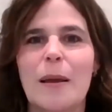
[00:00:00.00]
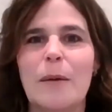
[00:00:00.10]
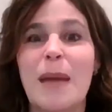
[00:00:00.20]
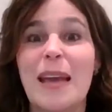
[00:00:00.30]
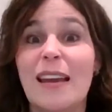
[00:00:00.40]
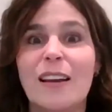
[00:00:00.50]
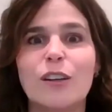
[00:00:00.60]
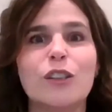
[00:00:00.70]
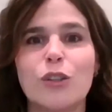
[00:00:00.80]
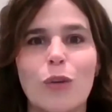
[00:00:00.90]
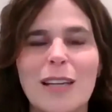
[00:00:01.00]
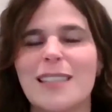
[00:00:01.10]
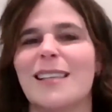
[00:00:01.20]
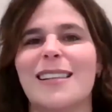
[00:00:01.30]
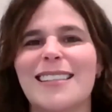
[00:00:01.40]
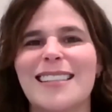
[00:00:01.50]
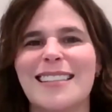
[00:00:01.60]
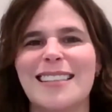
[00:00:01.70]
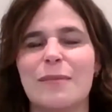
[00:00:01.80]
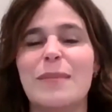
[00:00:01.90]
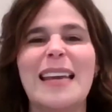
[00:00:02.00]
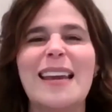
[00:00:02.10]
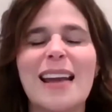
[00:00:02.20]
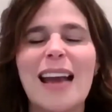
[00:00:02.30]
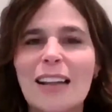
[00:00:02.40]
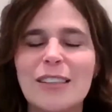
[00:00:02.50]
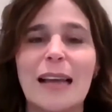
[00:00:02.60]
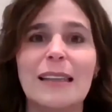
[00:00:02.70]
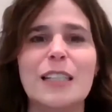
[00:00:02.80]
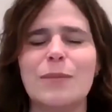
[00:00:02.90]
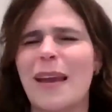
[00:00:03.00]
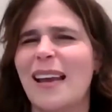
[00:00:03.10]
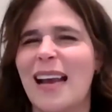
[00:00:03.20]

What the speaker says: making good choices, at least make